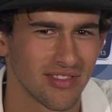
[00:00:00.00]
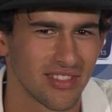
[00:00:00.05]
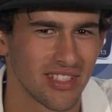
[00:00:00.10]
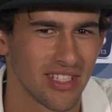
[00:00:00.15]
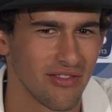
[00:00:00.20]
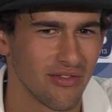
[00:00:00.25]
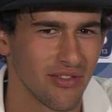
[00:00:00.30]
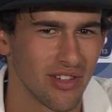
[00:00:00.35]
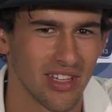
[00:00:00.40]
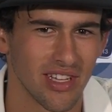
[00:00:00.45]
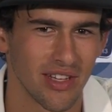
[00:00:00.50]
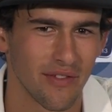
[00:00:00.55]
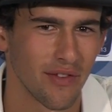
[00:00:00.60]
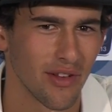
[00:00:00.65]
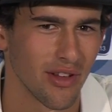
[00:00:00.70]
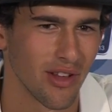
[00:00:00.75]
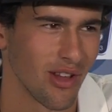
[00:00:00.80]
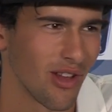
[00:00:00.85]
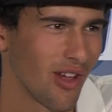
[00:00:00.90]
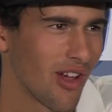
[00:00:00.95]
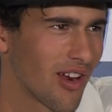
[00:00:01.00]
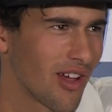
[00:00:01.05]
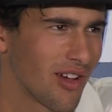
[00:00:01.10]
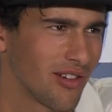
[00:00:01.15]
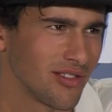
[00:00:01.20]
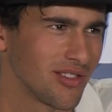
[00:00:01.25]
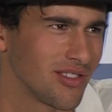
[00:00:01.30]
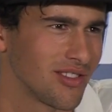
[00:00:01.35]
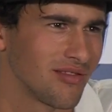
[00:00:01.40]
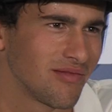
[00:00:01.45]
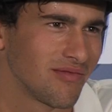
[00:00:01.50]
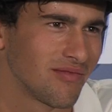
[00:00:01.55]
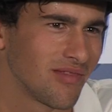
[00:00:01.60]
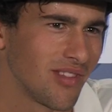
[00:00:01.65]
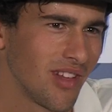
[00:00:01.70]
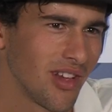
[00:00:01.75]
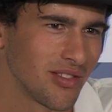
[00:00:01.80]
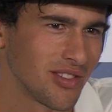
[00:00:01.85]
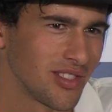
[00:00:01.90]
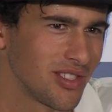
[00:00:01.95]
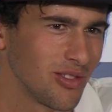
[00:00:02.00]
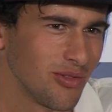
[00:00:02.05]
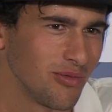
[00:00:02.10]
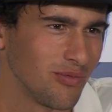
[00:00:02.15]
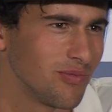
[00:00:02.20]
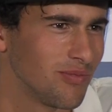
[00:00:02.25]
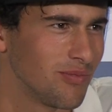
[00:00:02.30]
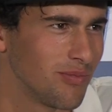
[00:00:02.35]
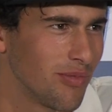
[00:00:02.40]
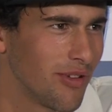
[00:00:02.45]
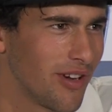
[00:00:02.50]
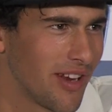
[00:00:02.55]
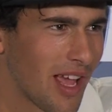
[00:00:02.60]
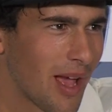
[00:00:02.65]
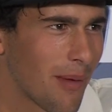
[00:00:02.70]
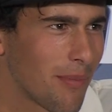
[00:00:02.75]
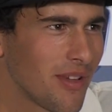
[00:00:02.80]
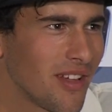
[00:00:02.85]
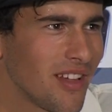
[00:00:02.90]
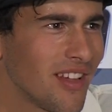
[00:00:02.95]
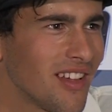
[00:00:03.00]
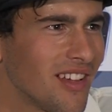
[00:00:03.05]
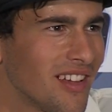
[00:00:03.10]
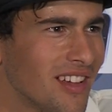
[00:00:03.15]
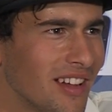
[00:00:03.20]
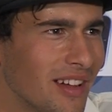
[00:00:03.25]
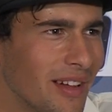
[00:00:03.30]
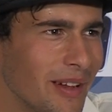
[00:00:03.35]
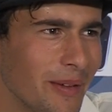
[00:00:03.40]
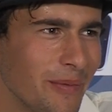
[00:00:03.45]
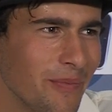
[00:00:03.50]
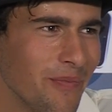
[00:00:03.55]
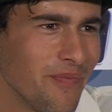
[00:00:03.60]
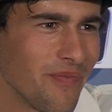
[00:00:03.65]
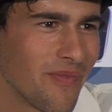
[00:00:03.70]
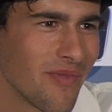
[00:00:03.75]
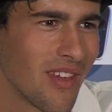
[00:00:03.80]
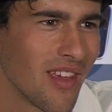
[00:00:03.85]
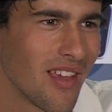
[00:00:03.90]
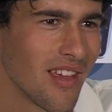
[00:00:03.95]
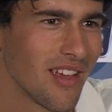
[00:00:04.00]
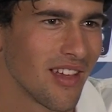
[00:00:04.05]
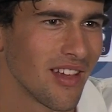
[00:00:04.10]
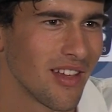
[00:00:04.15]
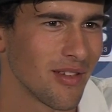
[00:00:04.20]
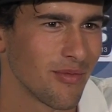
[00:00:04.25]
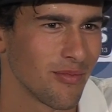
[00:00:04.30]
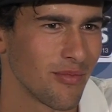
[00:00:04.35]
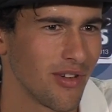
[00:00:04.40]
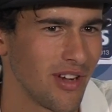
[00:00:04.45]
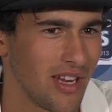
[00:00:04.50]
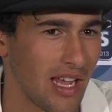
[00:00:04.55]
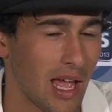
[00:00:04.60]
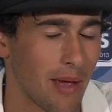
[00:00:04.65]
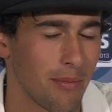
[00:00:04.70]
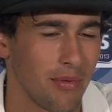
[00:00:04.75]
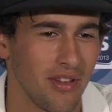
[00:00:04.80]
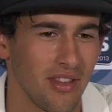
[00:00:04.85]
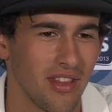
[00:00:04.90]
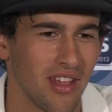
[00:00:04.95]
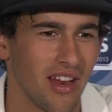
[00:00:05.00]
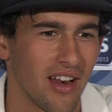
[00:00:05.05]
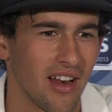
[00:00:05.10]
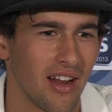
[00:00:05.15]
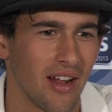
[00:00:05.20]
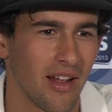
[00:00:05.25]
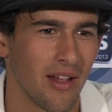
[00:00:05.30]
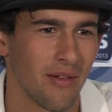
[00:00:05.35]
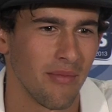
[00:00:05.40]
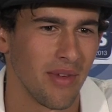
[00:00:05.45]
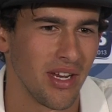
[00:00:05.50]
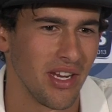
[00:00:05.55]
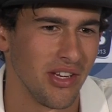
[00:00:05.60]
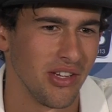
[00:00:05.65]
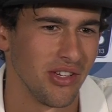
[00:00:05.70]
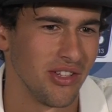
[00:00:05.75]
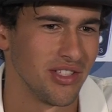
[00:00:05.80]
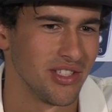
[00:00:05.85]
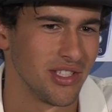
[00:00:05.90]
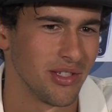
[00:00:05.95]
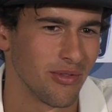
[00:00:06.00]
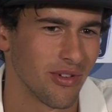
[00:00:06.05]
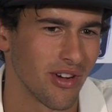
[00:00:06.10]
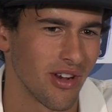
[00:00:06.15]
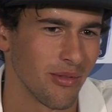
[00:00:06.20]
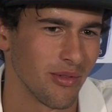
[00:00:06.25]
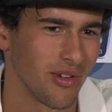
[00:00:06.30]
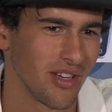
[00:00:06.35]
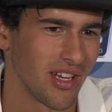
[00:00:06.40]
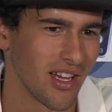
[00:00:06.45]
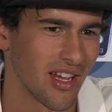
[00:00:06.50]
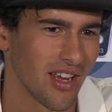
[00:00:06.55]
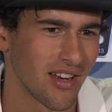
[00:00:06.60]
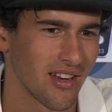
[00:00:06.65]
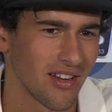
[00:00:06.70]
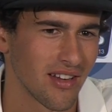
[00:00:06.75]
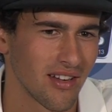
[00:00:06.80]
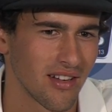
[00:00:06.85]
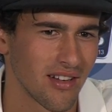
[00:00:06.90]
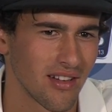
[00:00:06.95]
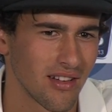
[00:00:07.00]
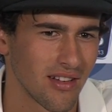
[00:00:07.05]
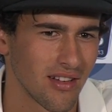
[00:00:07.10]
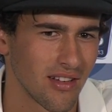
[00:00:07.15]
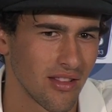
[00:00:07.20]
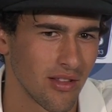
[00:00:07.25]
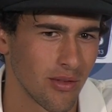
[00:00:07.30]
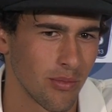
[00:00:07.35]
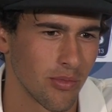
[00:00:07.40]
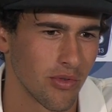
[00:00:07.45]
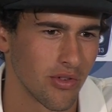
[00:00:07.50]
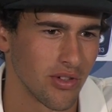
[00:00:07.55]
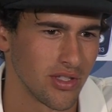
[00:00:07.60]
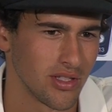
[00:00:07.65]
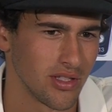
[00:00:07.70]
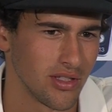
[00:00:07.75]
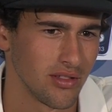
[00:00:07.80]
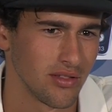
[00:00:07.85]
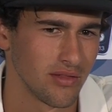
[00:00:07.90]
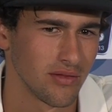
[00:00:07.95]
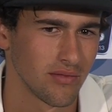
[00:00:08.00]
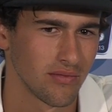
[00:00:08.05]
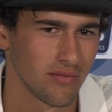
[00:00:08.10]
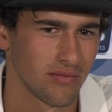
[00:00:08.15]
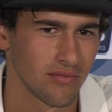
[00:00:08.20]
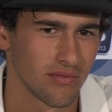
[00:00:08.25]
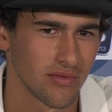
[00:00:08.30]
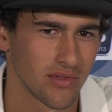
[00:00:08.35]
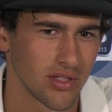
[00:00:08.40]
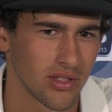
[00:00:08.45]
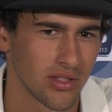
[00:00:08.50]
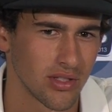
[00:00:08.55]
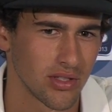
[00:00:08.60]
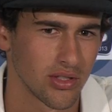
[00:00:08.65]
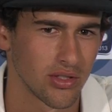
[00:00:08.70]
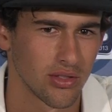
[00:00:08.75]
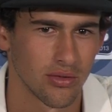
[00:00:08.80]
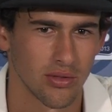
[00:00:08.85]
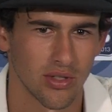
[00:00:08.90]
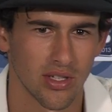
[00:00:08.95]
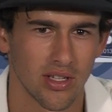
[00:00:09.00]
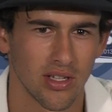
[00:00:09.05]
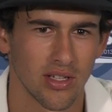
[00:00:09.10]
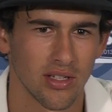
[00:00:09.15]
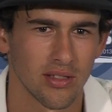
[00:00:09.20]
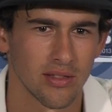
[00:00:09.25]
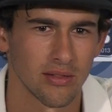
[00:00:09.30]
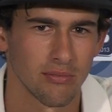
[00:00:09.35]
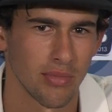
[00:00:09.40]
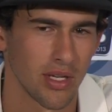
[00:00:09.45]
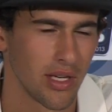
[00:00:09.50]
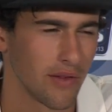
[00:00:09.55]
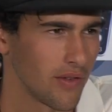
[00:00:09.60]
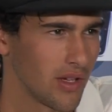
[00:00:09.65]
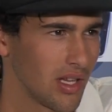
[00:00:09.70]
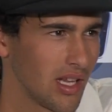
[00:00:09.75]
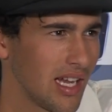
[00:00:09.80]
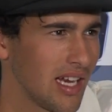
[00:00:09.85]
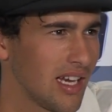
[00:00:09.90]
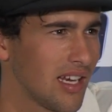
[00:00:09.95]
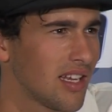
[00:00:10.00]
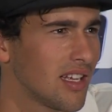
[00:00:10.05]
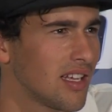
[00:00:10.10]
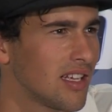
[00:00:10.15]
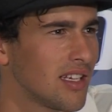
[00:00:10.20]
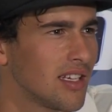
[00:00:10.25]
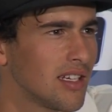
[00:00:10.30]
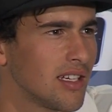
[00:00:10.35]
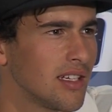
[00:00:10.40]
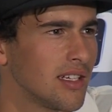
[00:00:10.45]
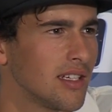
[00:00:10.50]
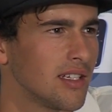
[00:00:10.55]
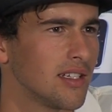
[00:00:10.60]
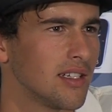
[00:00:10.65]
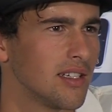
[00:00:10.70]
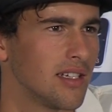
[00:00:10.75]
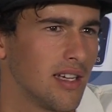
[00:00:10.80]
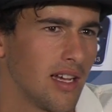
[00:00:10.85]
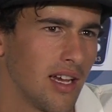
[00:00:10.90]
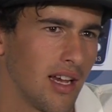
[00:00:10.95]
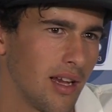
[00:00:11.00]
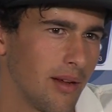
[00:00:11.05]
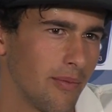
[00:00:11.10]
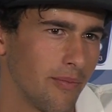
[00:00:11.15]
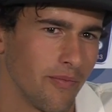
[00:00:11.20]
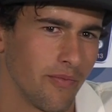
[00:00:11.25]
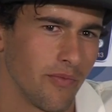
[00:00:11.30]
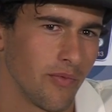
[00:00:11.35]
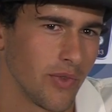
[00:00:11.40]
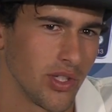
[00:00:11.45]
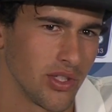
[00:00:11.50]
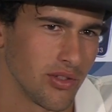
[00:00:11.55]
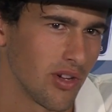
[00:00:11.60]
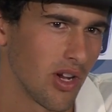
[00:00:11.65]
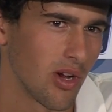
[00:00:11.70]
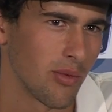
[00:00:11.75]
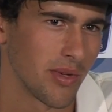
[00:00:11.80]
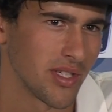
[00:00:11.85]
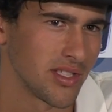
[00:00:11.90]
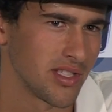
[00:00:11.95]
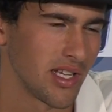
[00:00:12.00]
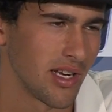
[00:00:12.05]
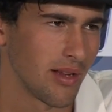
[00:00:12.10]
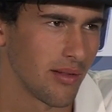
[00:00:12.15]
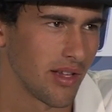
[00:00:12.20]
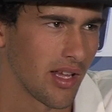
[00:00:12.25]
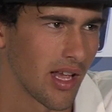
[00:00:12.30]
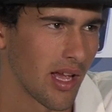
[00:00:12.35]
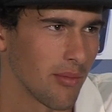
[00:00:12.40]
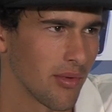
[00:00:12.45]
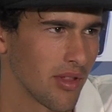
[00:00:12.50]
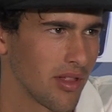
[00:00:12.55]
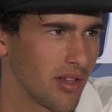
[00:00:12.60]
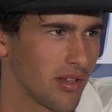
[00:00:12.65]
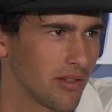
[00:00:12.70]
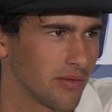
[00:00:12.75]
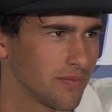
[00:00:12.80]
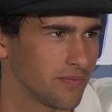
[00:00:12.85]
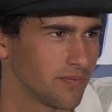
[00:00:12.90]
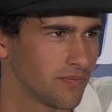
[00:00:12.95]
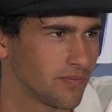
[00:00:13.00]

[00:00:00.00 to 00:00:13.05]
didn't really feel a lot. I was I was still pretty happy. Um, pretty happy that uh, me and Hughesy were able to get the boys into a bit of a lead, um, which will help us set up the game, I think.